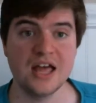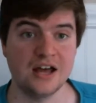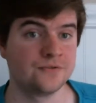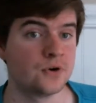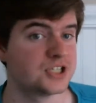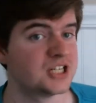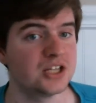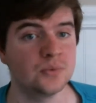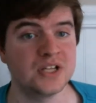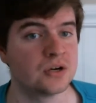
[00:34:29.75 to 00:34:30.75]

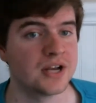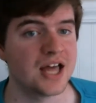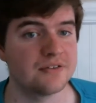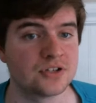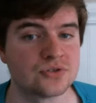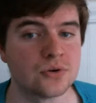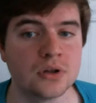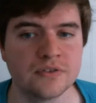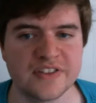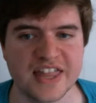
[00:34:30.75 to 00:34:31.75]
Unfortunately, we don't have
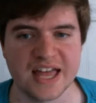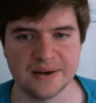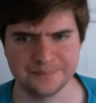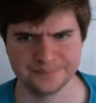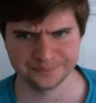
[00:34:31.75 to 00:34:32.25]
control over that.